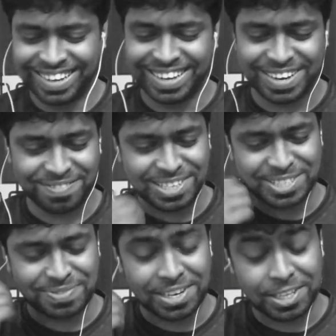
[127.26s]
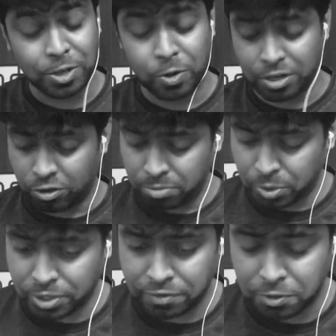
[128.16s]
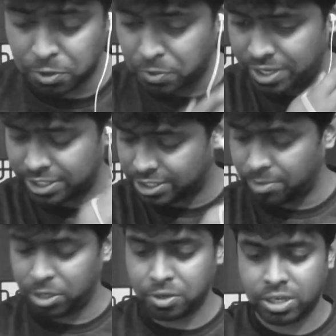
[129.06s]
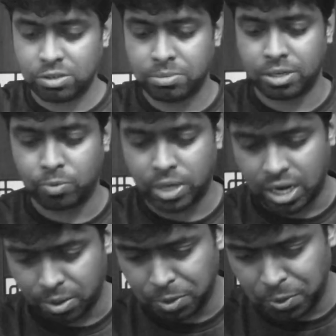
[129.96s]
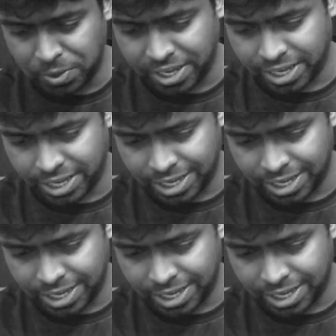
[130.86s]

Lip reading: Love that smile. Oh, November 24th. Okay, it's coming on November. Wow. Okay.